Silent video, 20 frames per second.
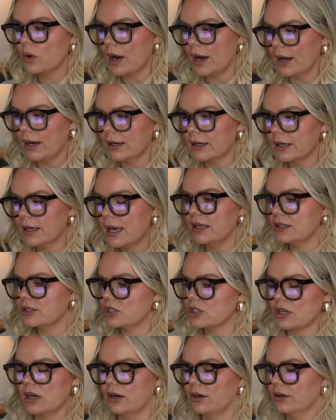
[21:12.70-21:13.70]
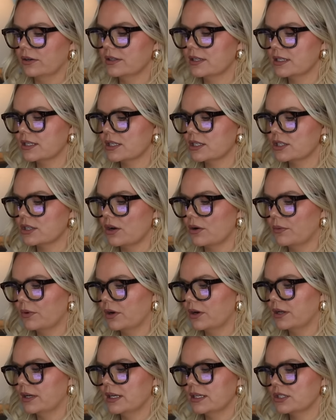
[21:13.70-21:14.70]
rug. It's, oh, this is so
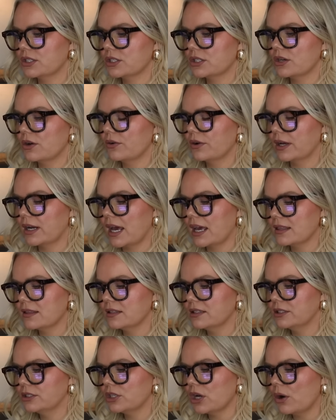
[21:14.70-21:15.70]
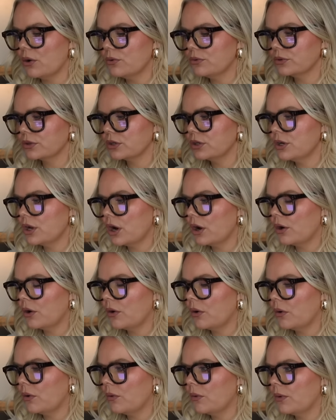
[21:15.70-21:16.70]
good. It's so good. I don't
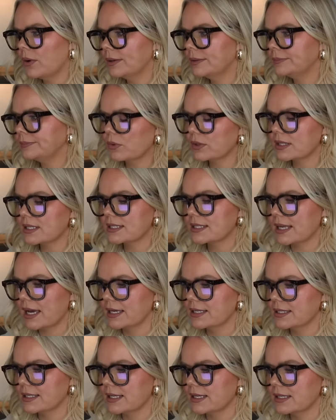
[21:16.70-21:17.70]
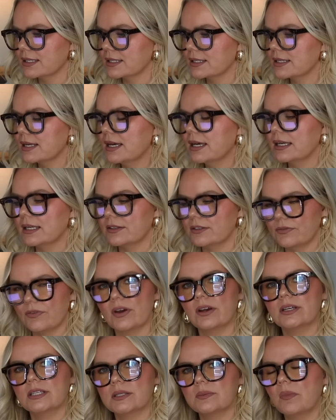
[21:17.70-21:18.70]
know what the size is. It's
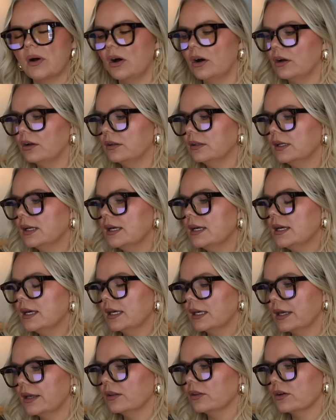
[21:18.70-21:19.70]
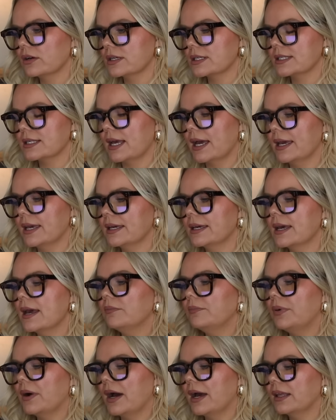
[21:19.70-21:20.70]
very small, it looks like,
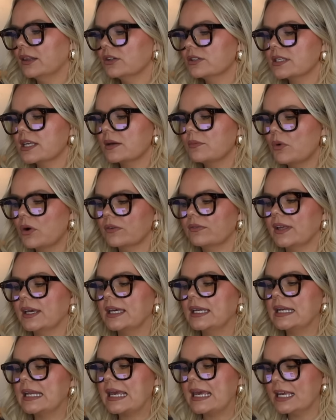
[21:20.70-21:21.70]
but it looks like more of like an